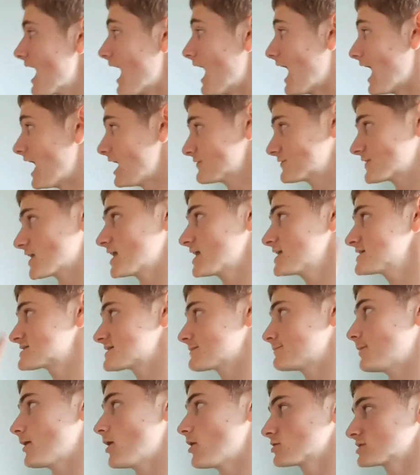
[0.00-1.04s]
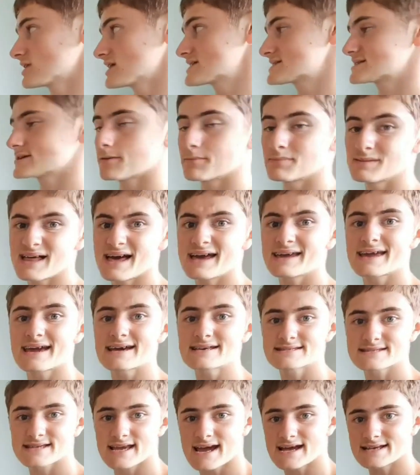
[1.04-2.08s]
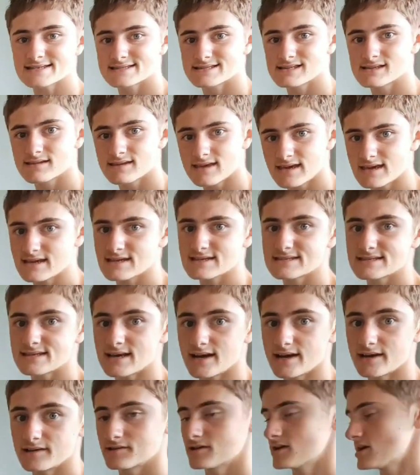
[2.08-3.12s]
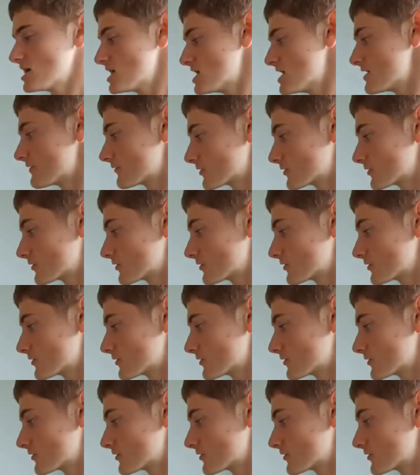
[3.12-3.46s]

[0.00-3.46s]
after his opponent, so Black has castled kingside. For